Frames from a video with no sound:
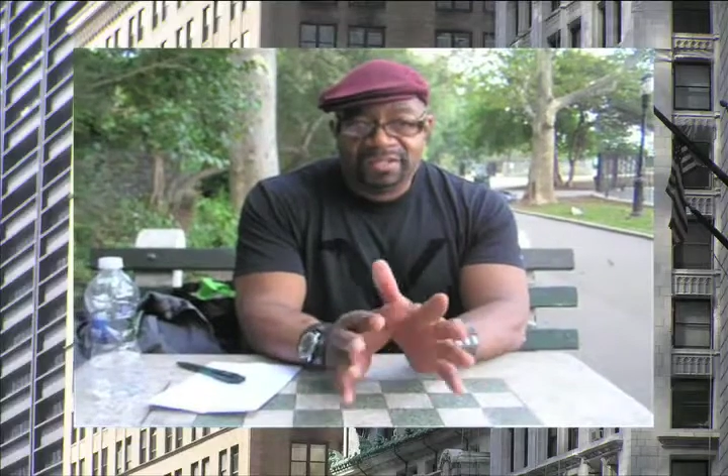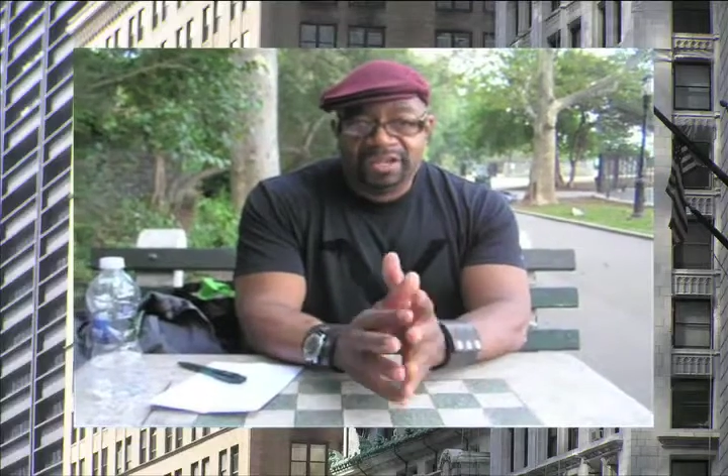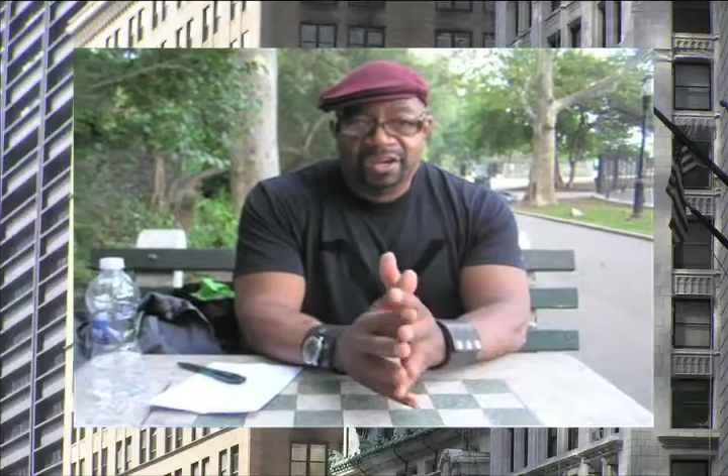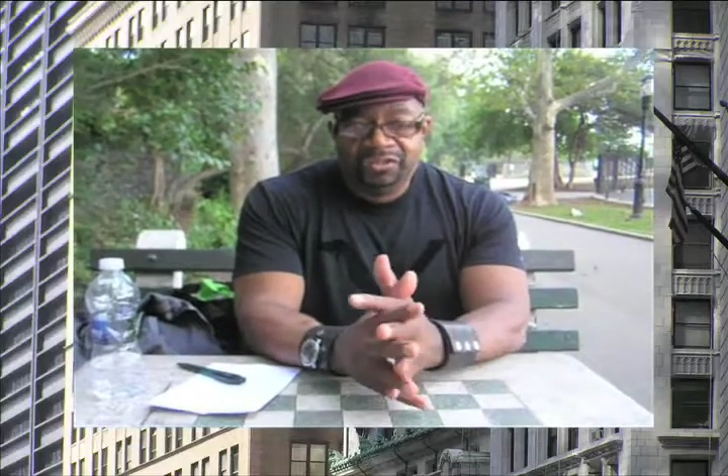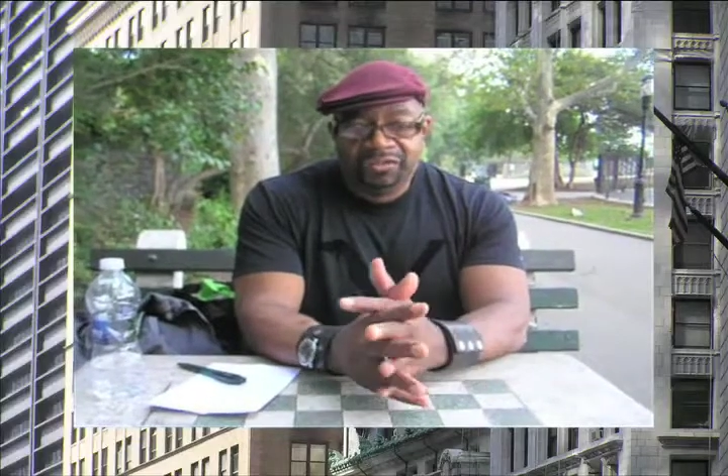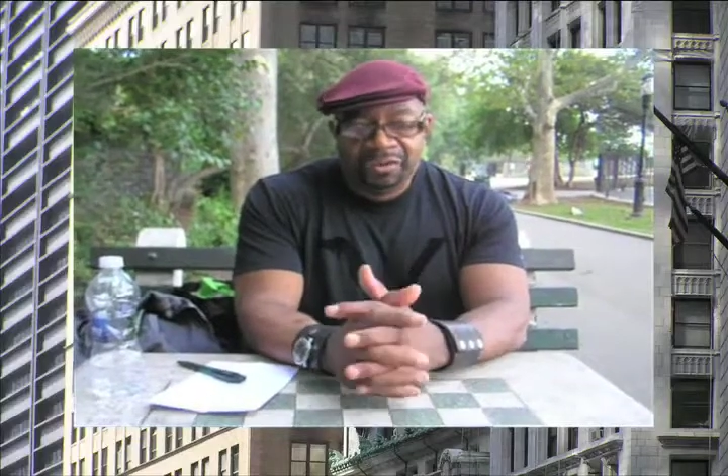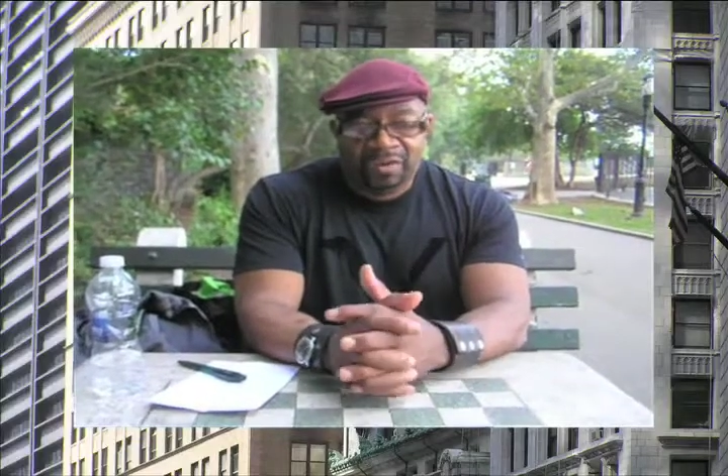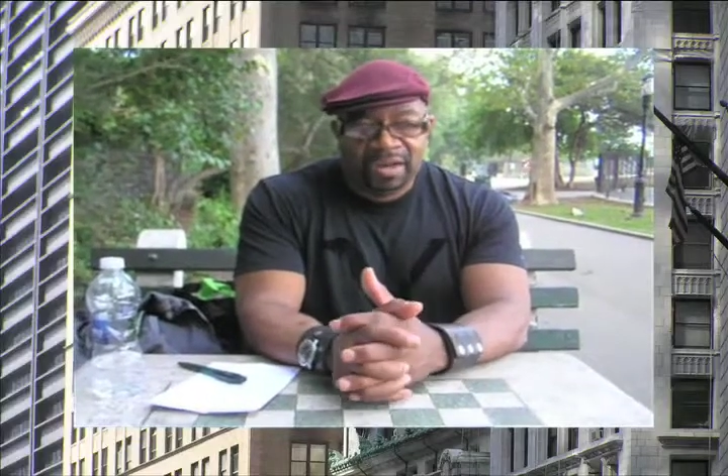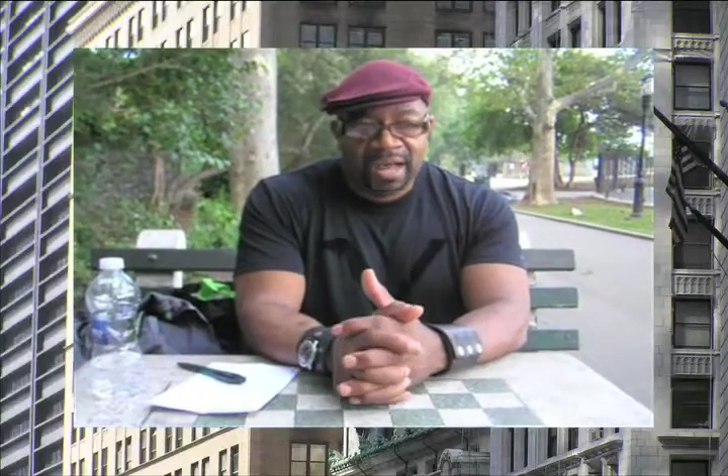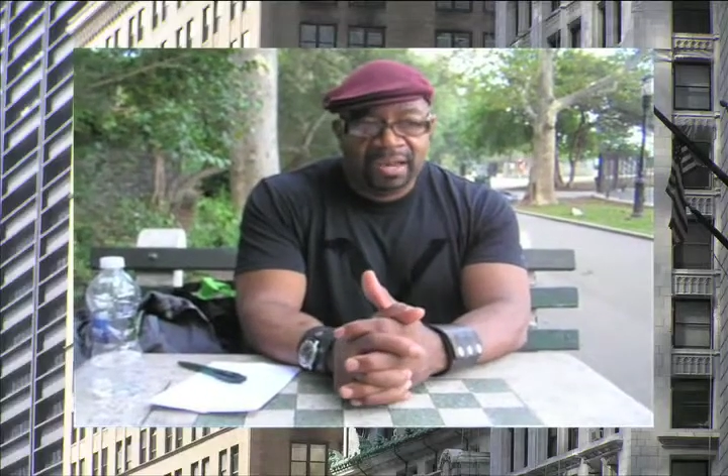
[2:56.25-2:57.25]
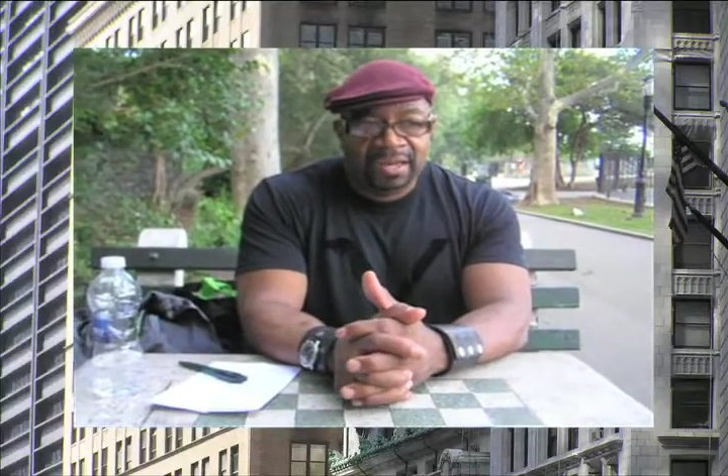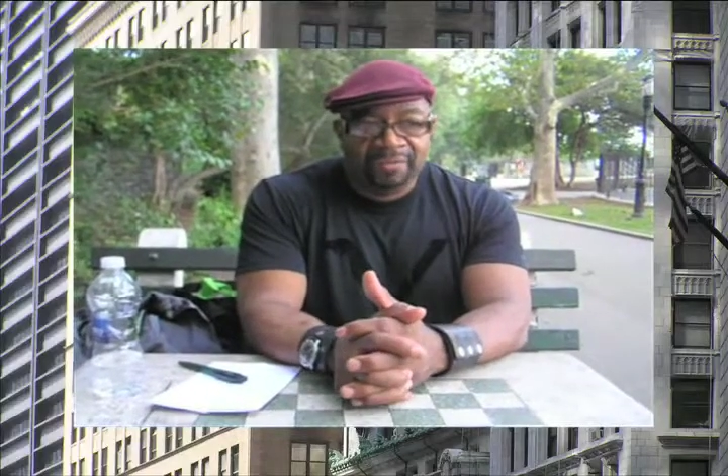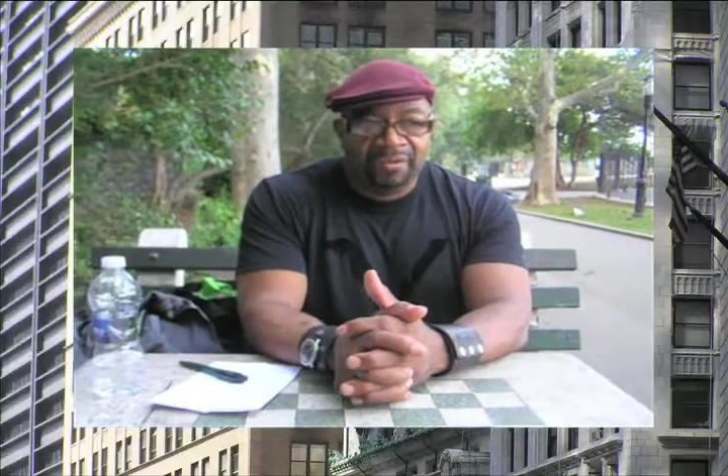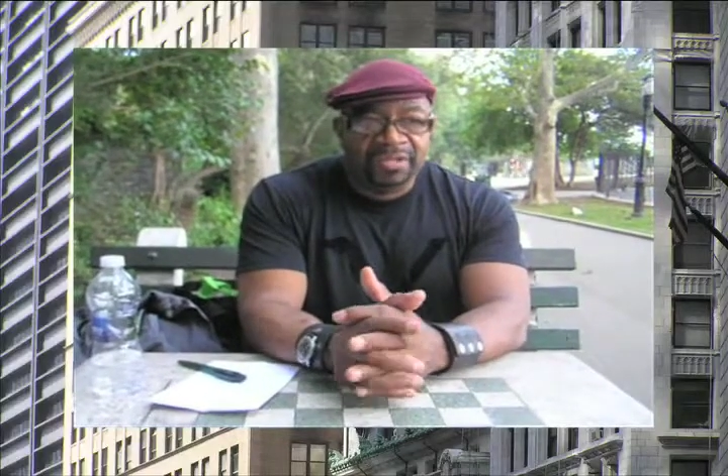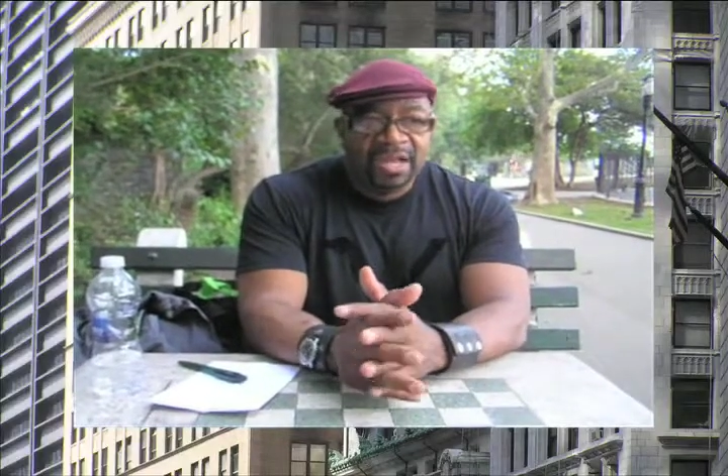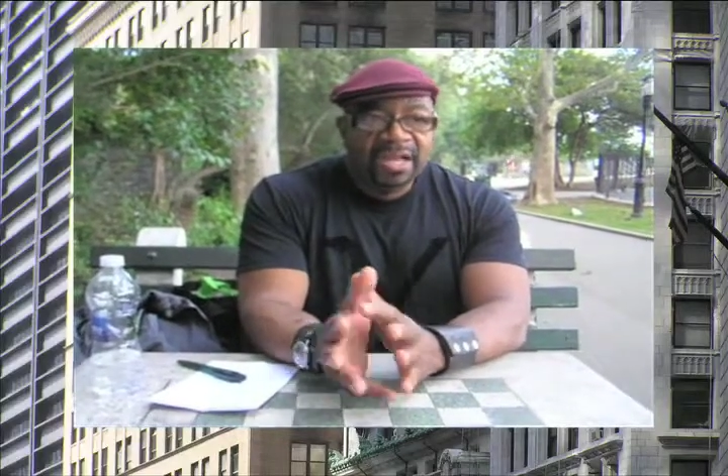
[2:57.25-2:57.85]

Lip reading: this country on a lot of levels.